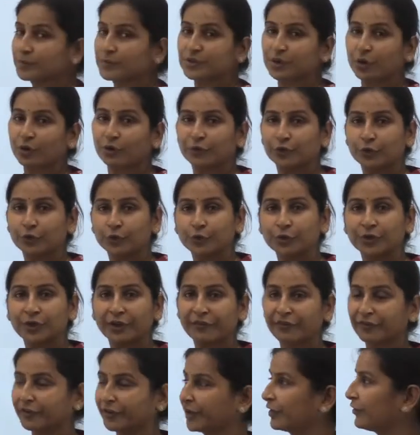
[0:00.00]
of two
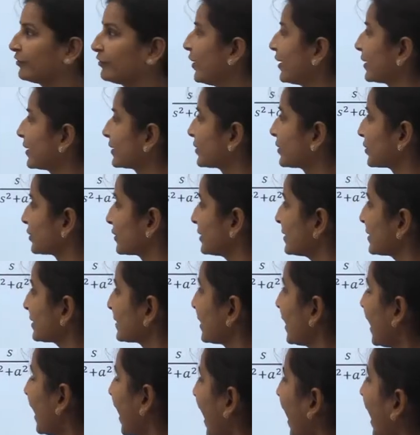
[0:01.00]
different functions
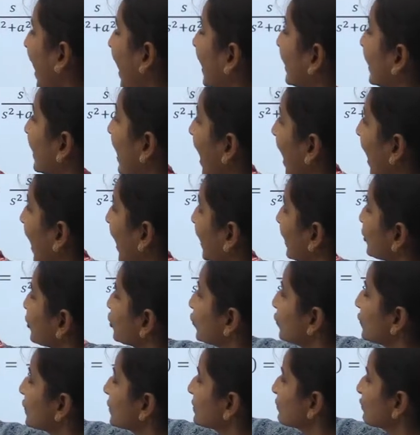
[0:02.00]
and I
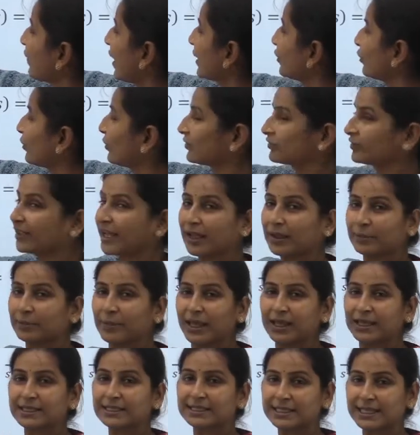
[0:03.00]
choose one of them
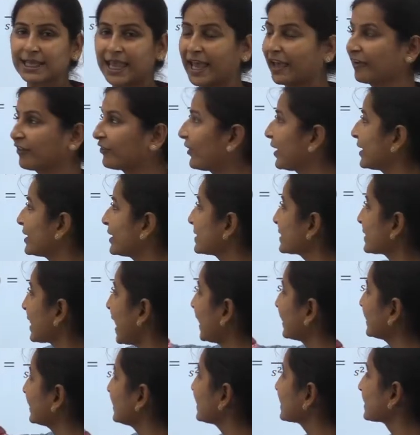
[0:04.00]
as fs
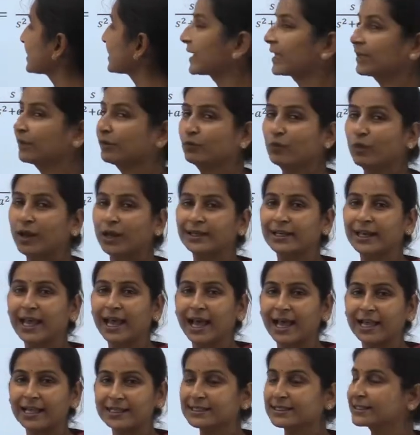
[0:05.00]
and the second one
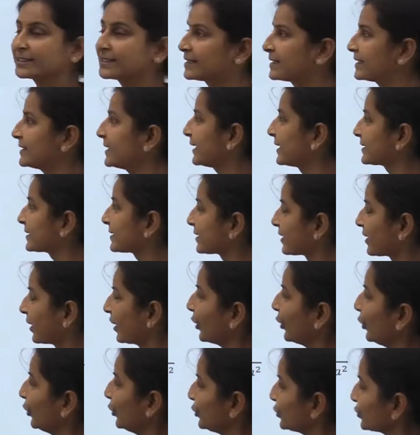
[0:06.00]
as gs.
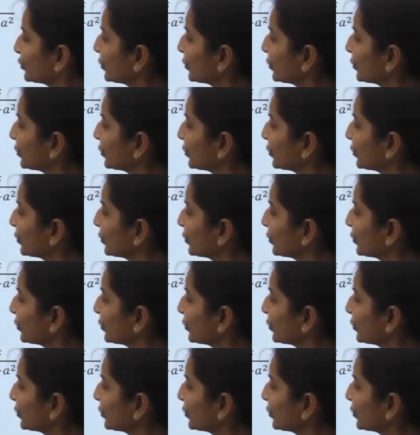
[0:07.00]
So